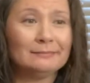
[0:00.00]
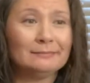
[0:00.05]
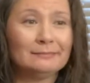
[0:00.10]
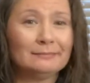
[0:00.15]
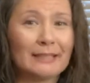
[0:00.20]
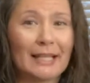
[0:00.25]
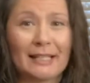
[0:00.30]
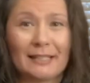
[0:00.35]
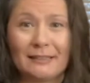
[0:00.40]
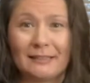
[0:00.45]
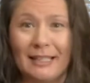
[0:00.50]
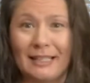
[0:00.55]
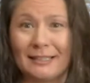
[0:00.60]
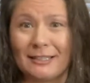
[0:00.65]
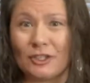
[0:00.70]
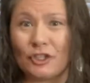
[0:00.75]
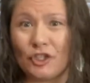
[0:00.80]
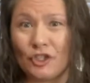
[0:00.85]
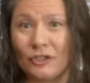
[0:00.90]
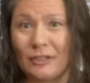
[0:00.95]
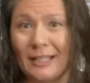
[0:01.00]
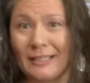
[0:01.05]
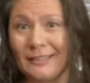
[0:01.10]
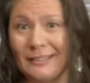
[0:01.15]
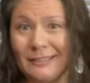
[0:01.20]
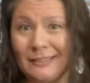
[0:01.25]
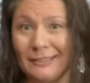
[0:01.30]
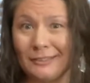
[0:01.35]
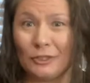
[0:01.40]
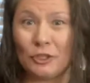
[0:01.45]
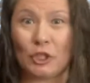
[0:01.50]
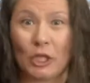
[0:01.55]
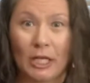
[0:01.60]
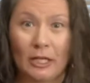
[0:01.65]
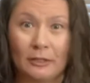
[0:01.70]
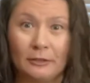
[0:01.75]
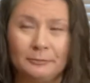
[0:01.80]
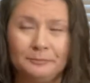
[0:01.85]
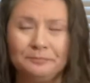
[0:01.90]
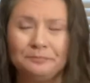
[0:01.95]
like the
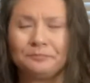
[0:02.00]
shell.